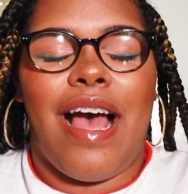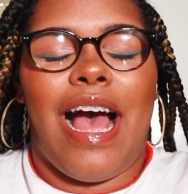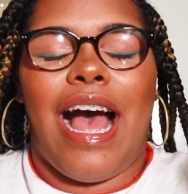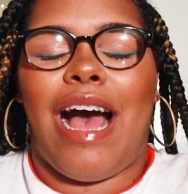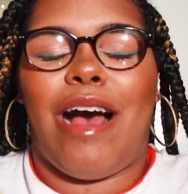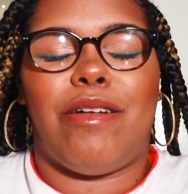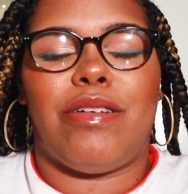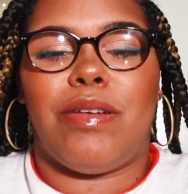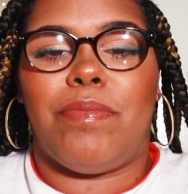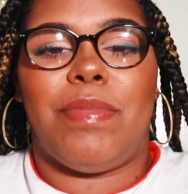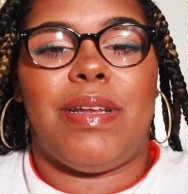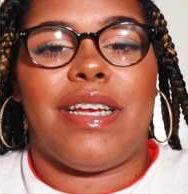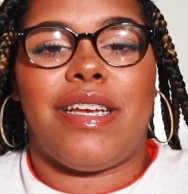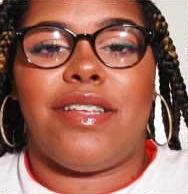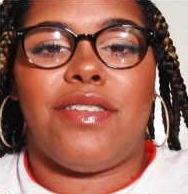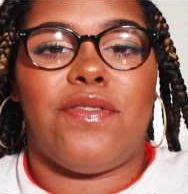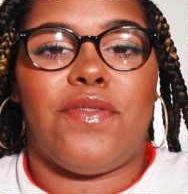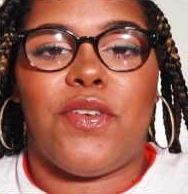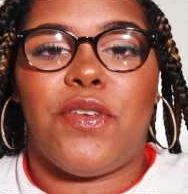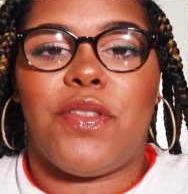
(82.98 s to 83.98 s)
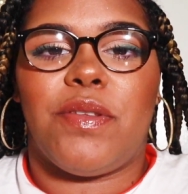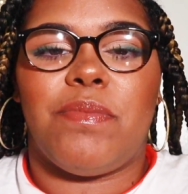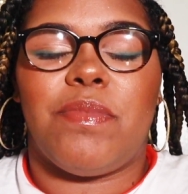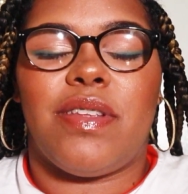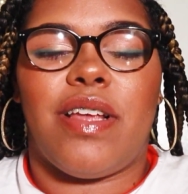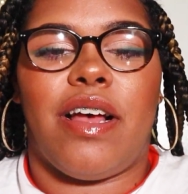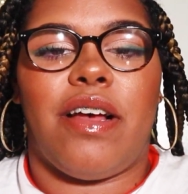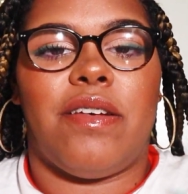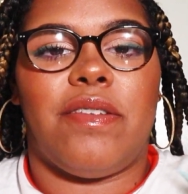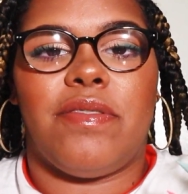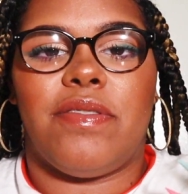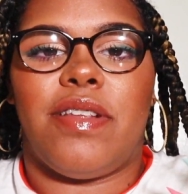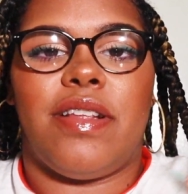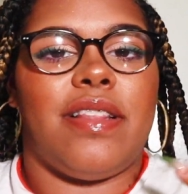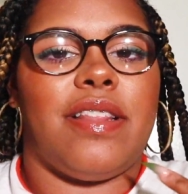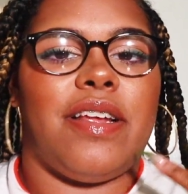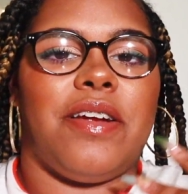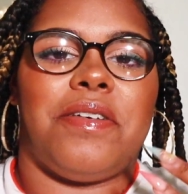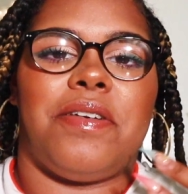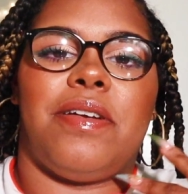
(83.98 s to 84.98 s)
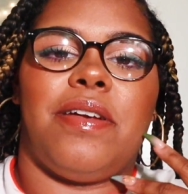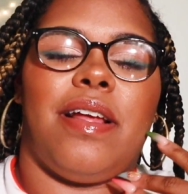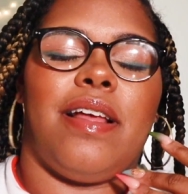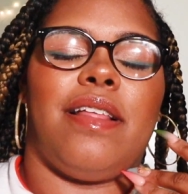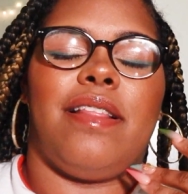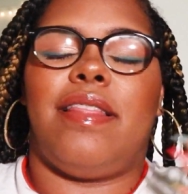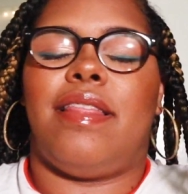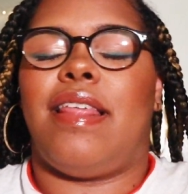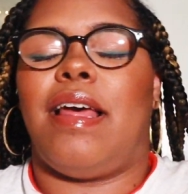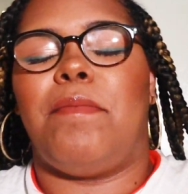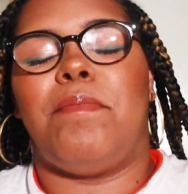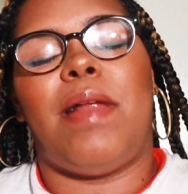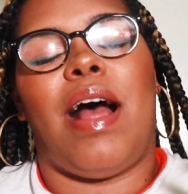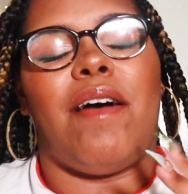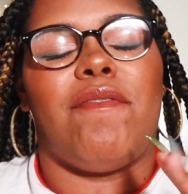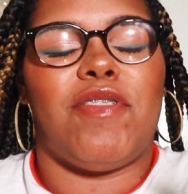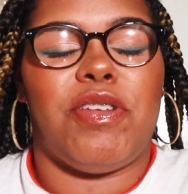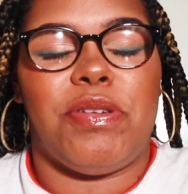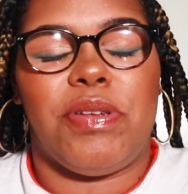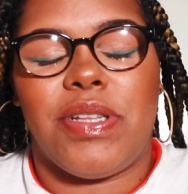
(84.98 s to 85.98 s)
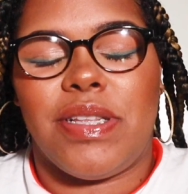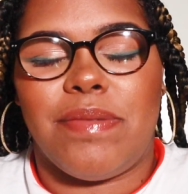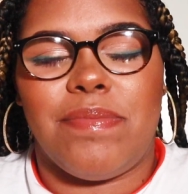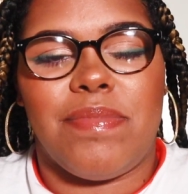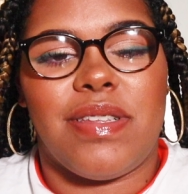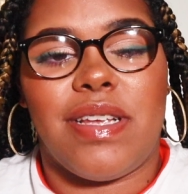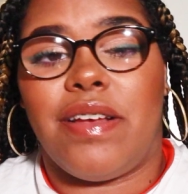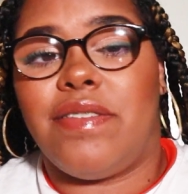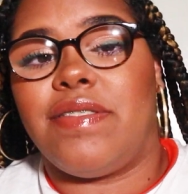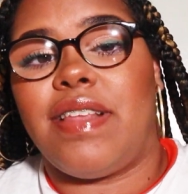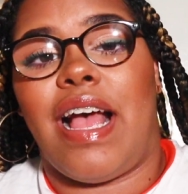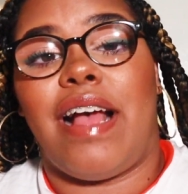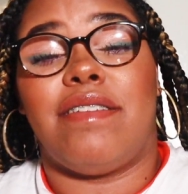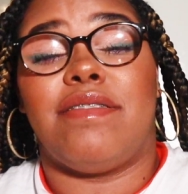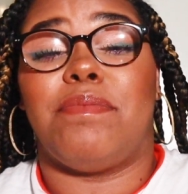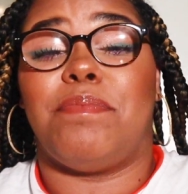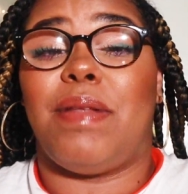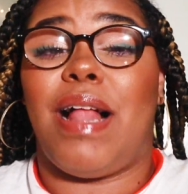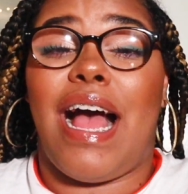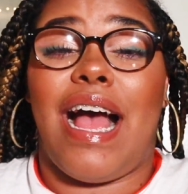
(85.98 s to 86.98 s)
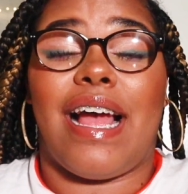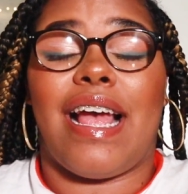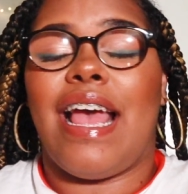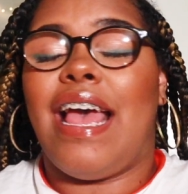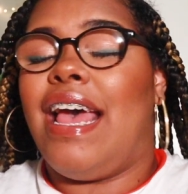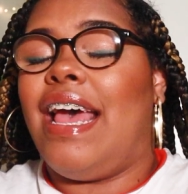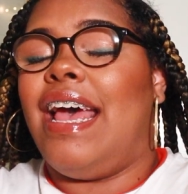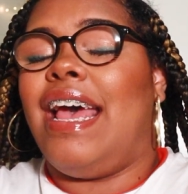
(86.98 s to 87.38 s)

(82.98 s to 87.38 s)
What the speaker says: how Dominicans view themselves, them not viewing themselves as black.